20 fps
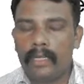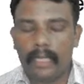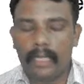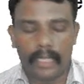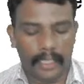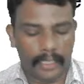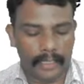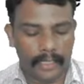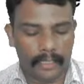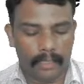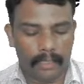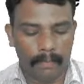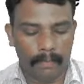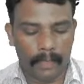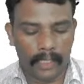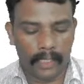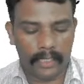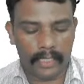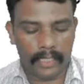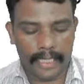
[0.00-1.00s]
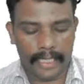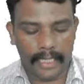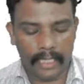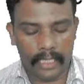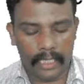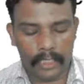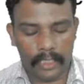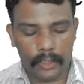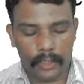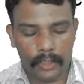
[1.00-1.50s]
and compulsory
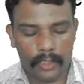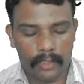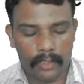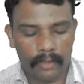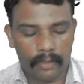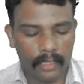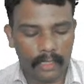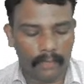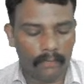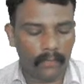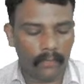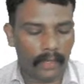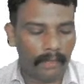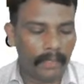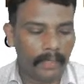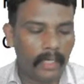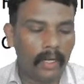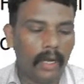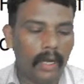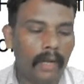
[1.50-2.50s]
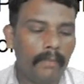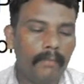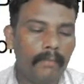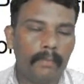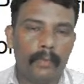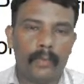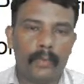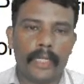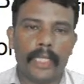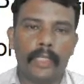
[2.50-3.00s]
English FY
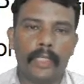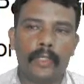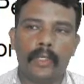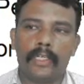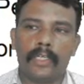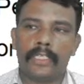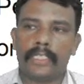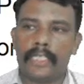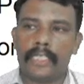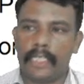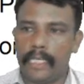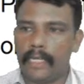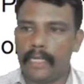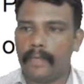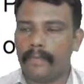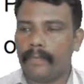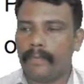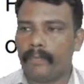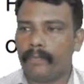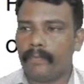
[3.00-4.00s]
B.Com, Pune University